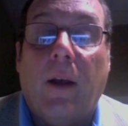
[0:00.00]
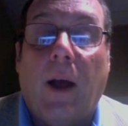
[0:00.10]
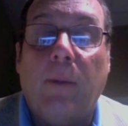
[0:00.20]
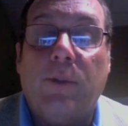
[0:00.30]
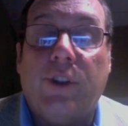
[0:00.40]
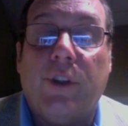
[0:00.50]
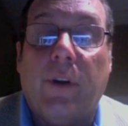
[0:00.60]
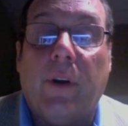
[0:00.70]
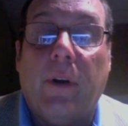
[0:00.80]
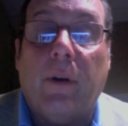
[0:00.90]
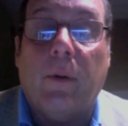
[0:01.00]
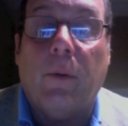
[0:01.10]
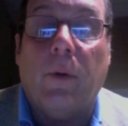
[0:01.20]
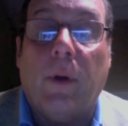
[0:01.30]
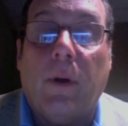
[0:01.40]
I'm sure
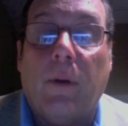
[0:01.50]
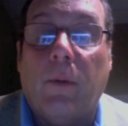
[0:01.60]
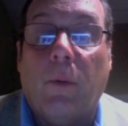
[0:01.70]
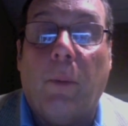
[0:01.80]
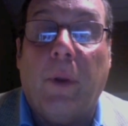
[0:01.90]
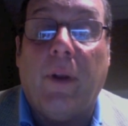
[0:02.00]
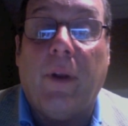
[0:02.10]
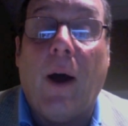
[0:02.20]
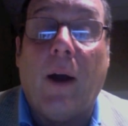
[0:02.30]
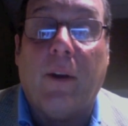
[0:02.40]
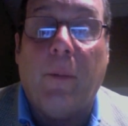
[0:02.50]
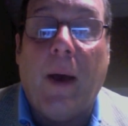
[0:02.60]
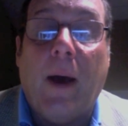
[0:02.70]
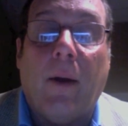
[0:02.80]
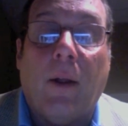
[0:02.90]
will be talked
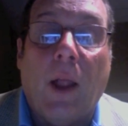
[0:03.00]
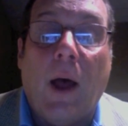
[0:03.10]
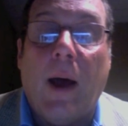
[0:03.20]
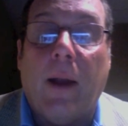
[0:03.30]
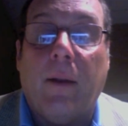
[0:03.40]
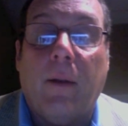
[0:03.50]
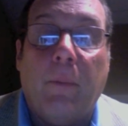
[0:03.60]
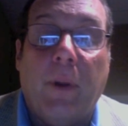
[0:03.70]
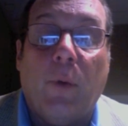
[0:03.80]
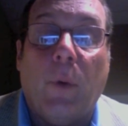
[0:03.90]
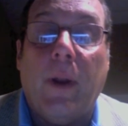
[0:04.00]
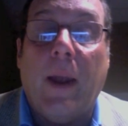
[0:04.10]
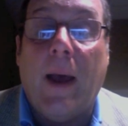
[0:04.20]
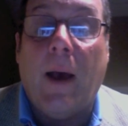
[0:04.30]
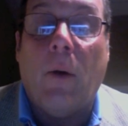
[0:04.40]
about a lot between
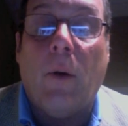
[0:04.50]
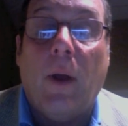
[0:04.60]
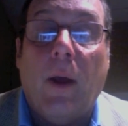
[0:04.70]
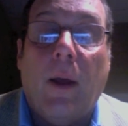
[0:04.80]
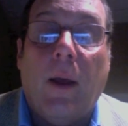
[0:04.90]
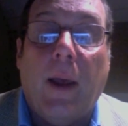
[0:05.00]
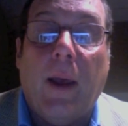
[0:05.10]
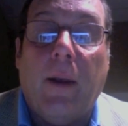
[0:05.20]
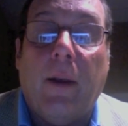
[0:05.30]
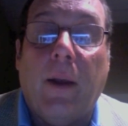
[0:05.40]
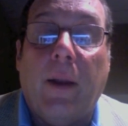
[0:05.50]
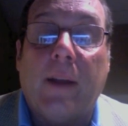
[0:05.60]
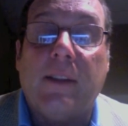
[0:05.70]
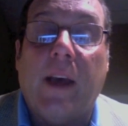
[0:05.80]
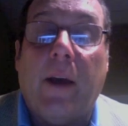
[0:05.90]
now and
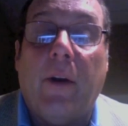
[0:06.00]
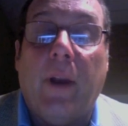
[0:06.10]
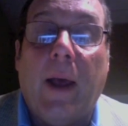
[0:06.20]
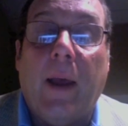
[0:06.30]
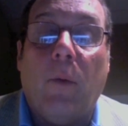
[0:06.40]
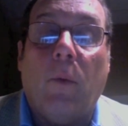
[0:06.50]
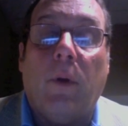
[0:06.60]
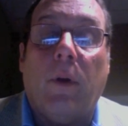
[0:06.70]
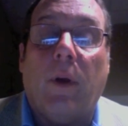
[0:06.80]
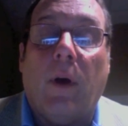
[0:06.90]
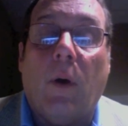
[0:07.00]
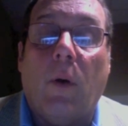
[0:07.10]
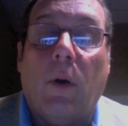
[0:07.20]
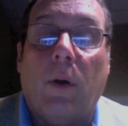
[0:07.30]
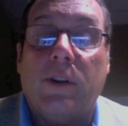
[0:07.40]
next Saturday night,
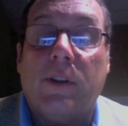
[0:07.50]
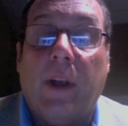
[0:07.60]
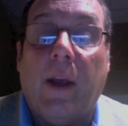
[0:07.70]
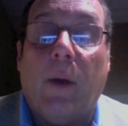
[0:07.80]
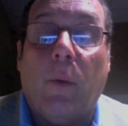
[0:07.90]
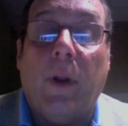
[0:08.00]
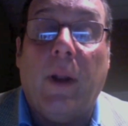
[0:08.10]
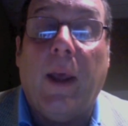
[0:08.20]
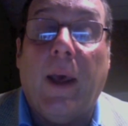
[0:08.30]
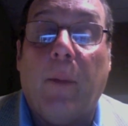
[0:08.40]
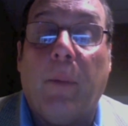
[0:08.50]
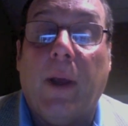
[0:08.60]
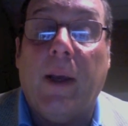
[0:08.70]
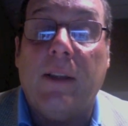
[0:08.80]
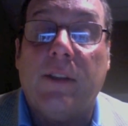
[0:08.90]
when Indiana
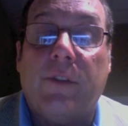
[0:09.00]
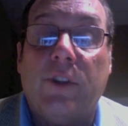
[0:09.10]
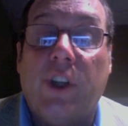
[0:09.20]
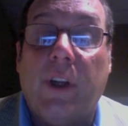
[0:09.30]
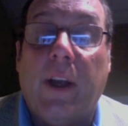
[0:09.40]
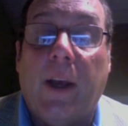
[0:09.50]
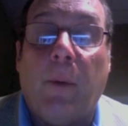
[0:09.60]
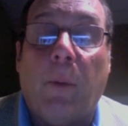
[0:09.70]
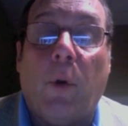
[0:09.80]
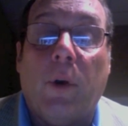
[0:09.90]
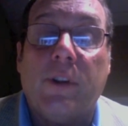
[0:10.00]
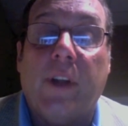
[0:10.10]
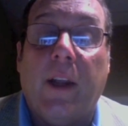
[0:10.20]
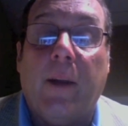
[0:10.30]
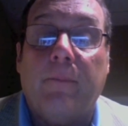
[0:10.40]
plays Virginia at Memorial
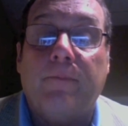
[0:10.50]
Stadium.